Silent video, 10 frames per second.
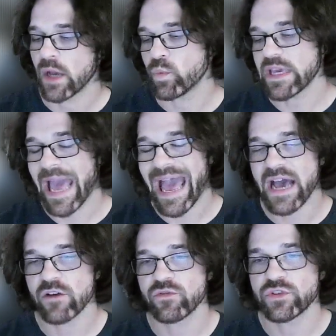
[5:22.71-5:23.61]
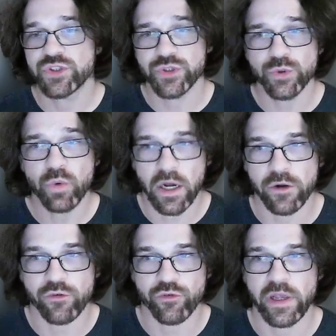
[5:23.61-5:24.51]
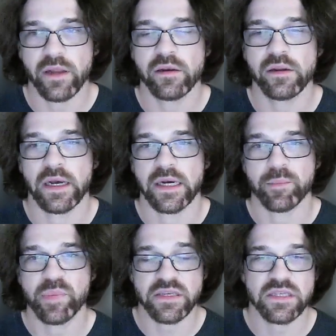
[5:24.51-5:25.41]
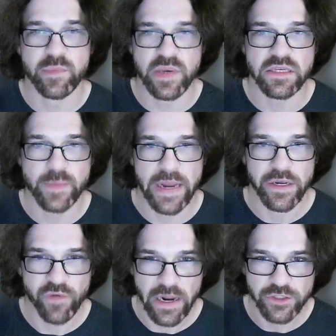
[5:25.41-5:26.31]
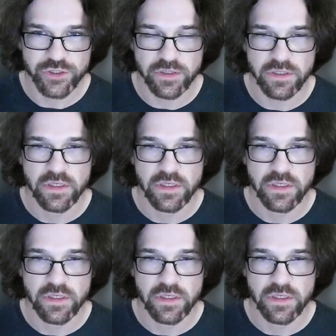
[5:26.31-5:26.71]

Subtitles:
we have 200 PCBs manufactured,